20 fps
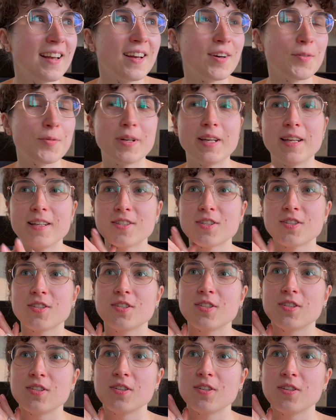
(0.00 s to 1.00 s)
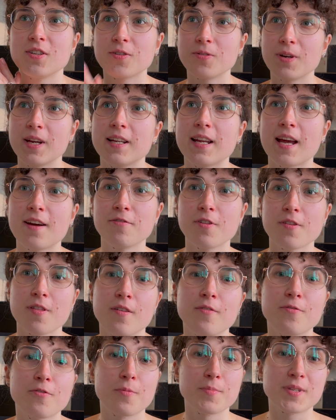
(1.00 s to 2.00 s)
we need to create
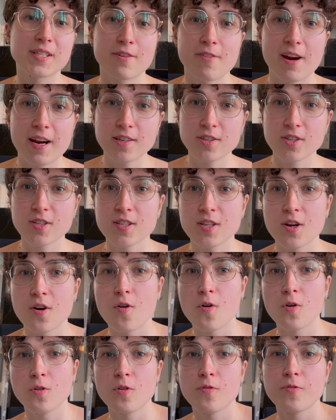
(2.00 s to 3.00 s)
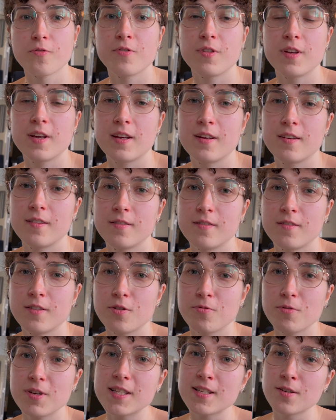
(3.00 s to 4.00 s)
everything from scratch. So all of the
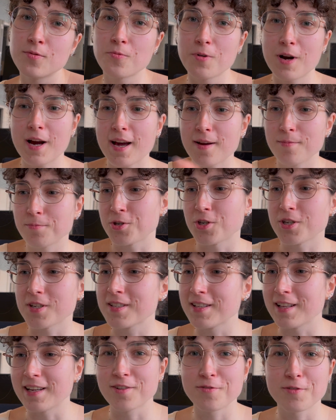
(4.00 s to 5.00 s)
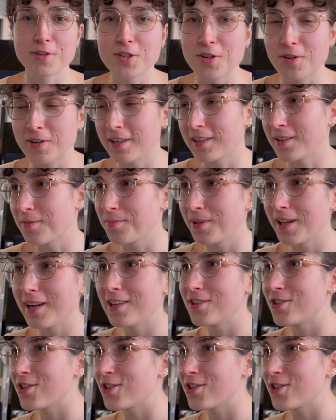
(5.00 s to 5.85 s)
the reason why I'm just like returning a plain